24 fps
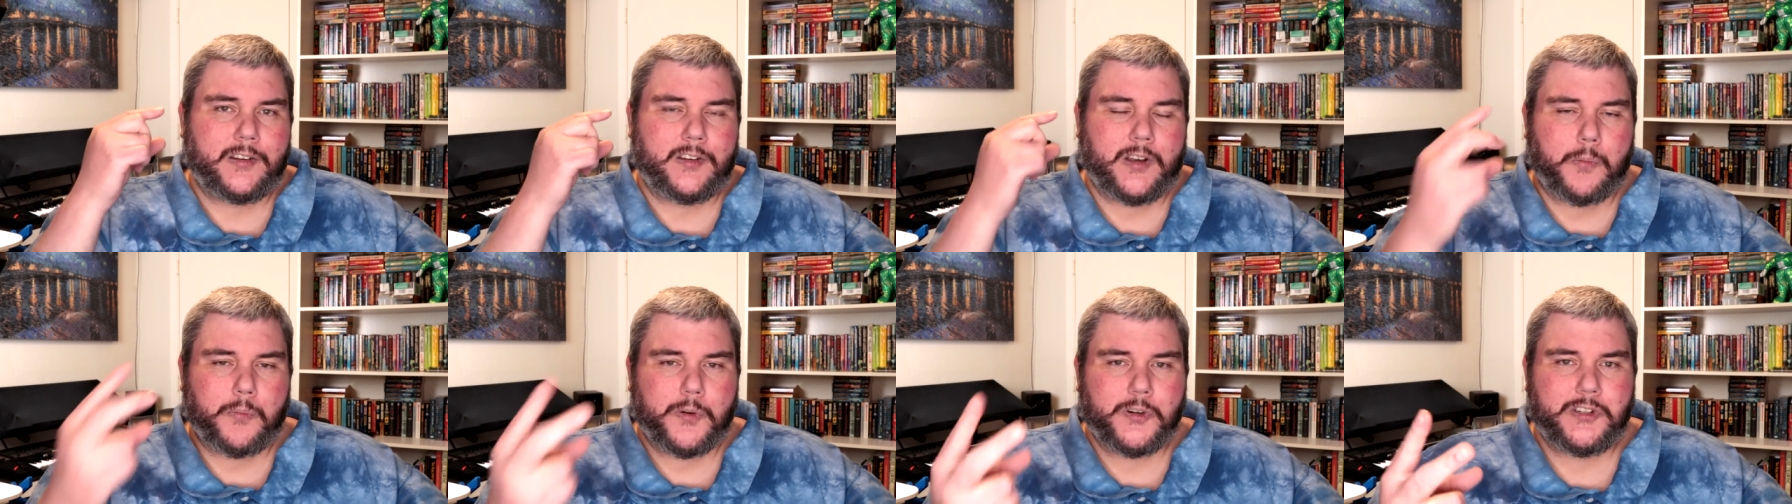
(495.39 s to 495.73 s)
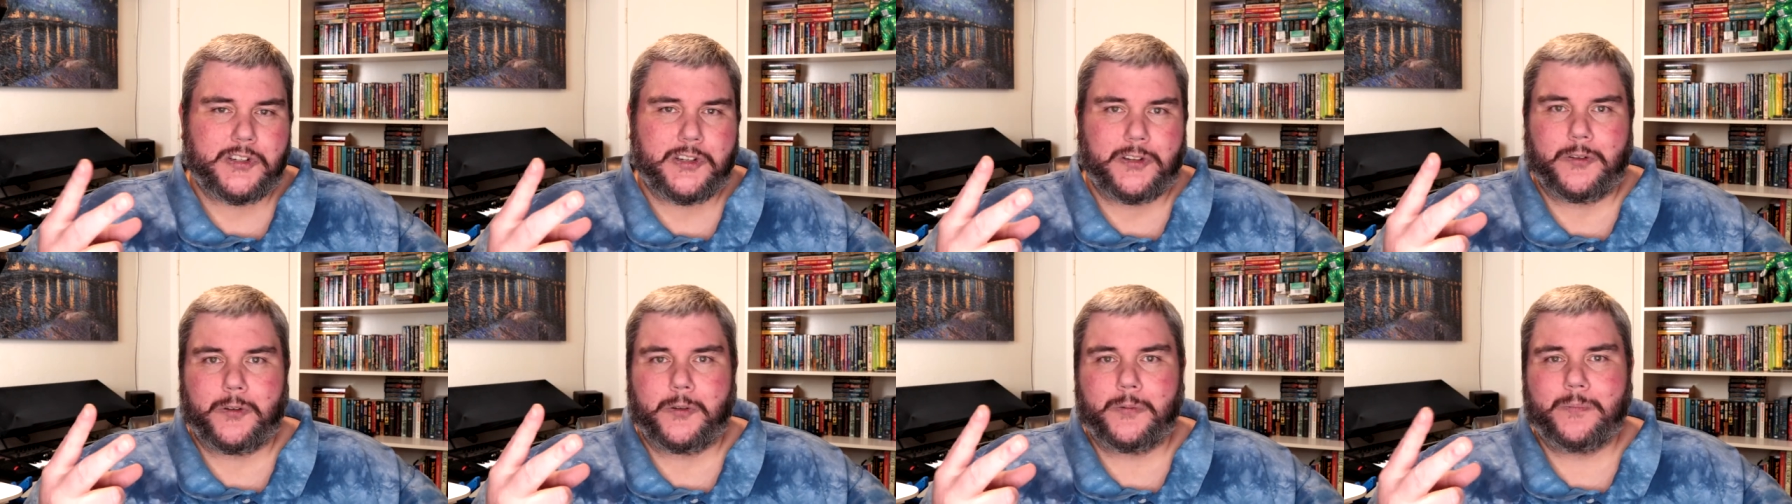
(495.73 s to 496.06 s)
Number
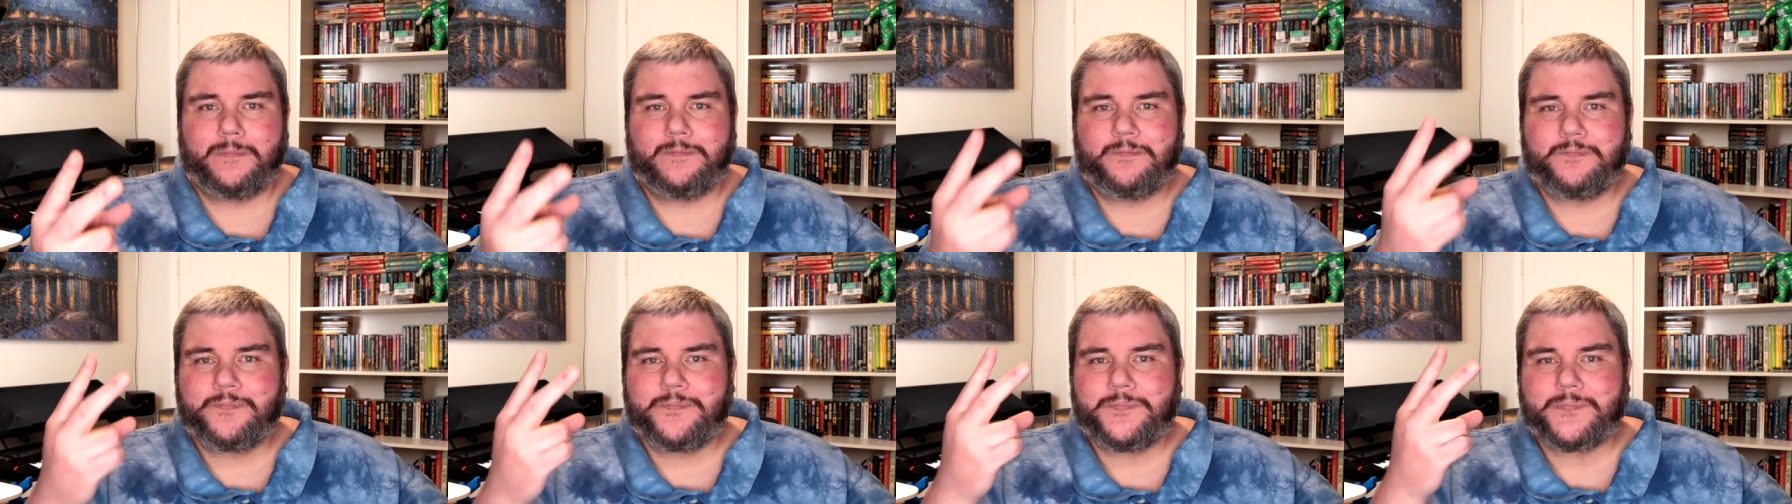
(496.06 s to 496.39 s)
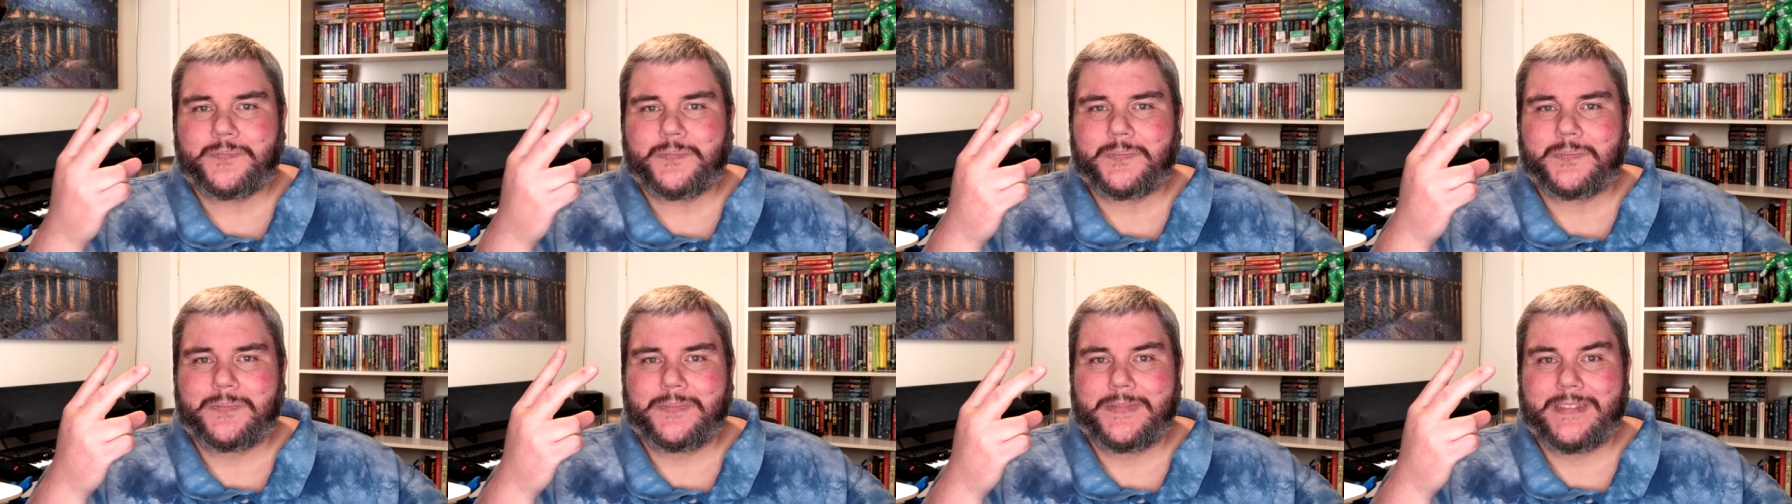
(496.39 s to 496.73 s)
two
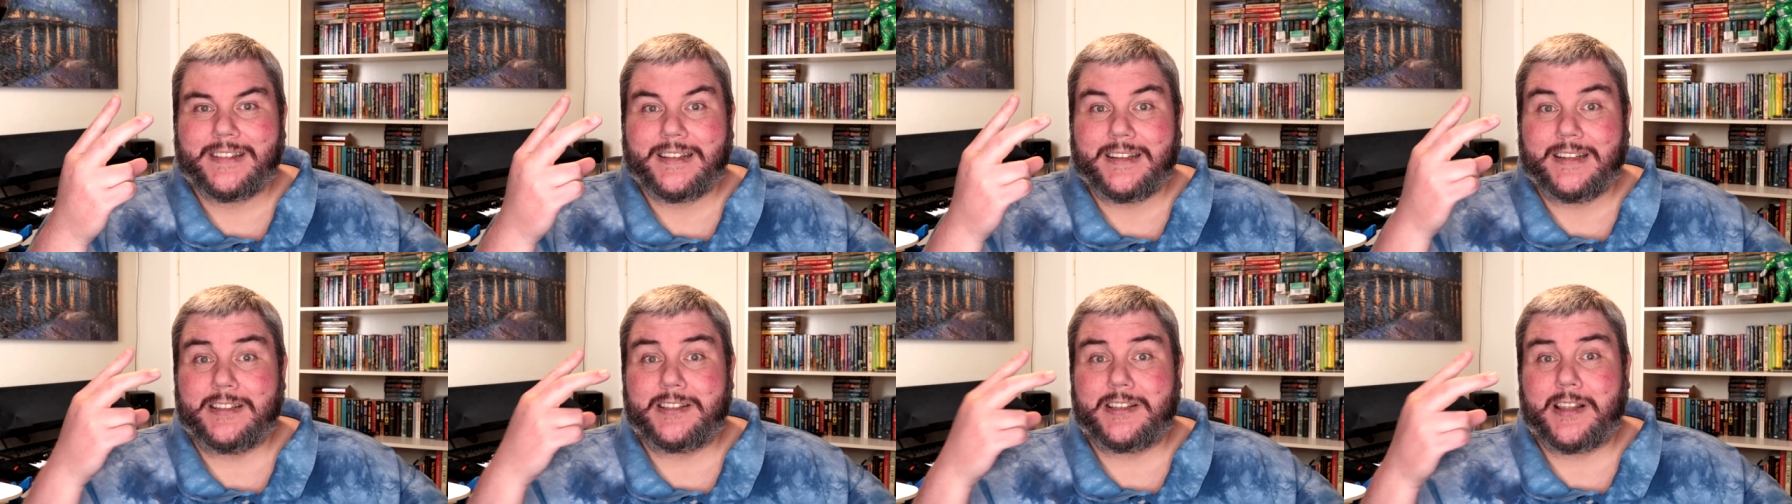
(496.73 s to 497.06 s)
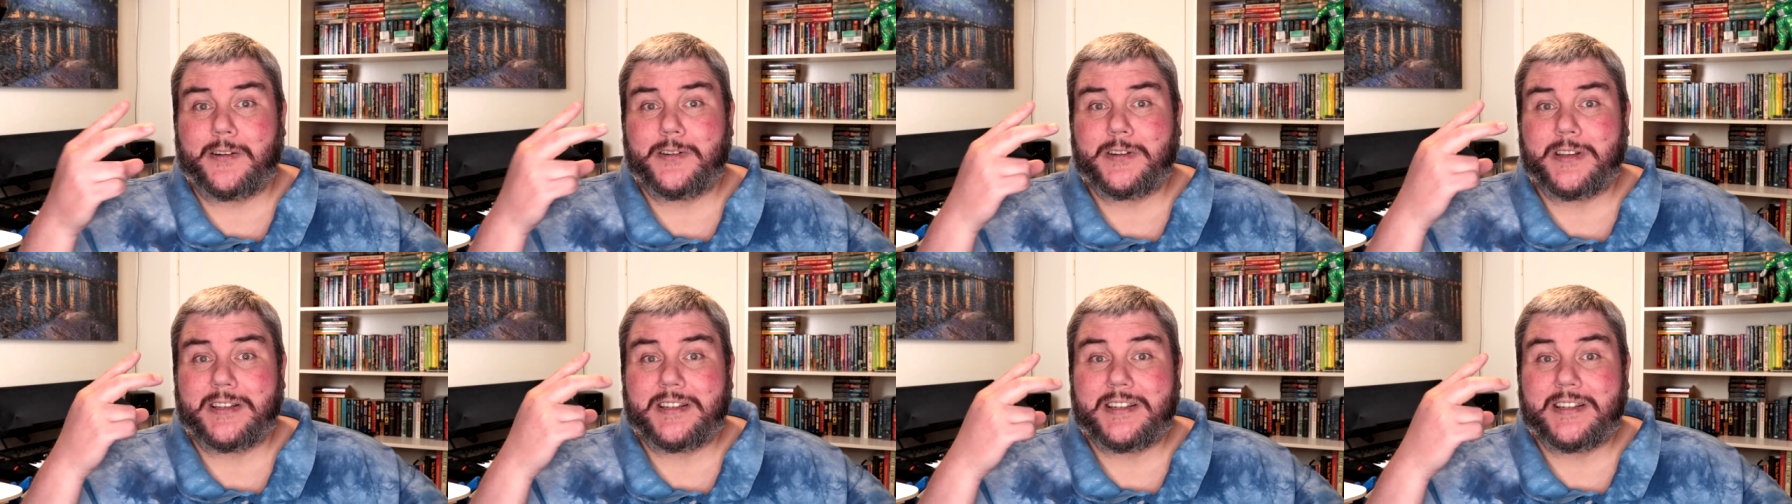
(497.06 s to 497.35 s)
is there's